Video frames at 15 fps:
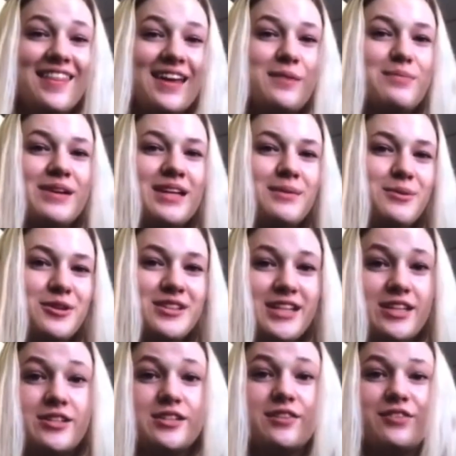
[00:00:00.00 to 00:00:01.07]
bringing more
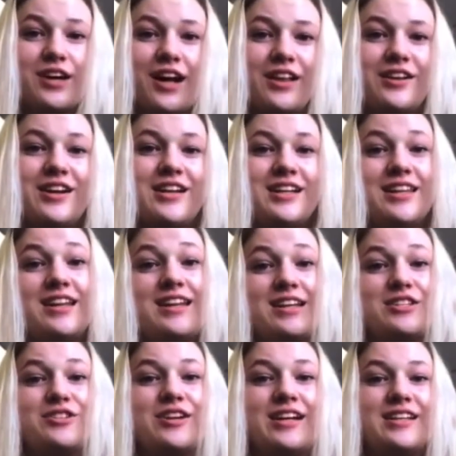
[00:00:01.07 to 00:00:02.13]
teachers of color into the
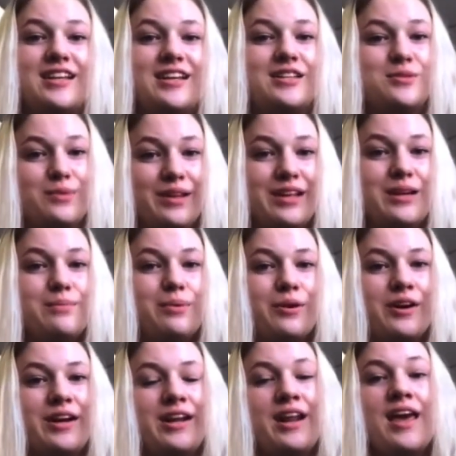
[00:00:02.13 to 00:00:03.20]
district is really
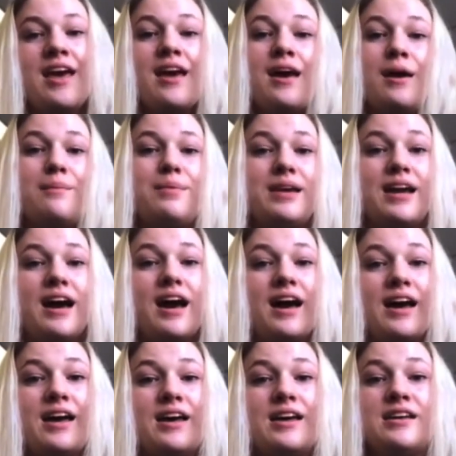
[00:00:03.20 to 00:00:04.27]
important
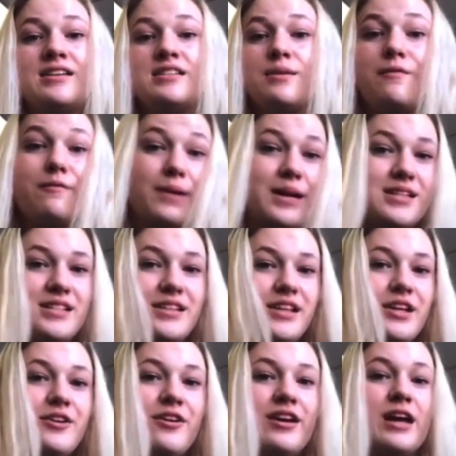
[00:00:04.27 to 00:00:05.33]
because personally
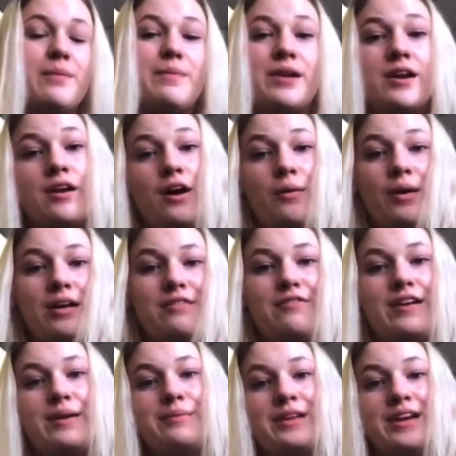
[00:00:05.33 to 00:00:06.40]
growing up in an all-white
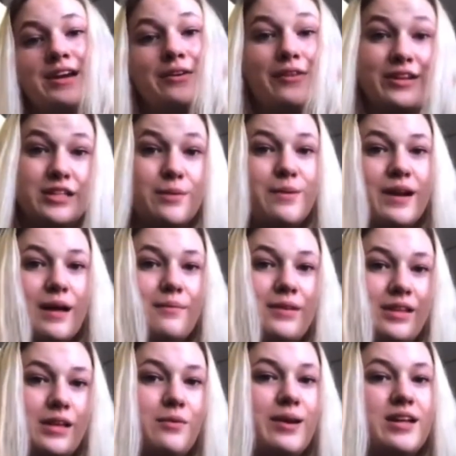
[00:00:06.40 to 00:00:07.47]
family and going to
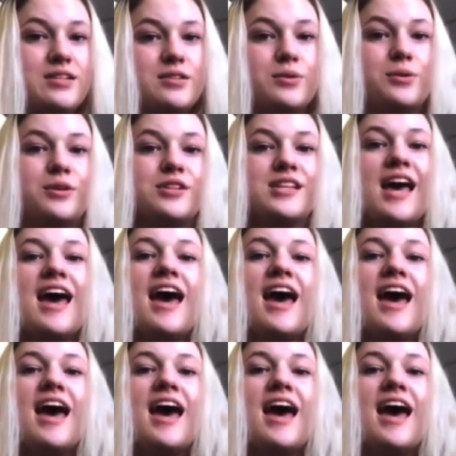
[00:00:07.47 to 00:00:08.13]
predominantly white schools,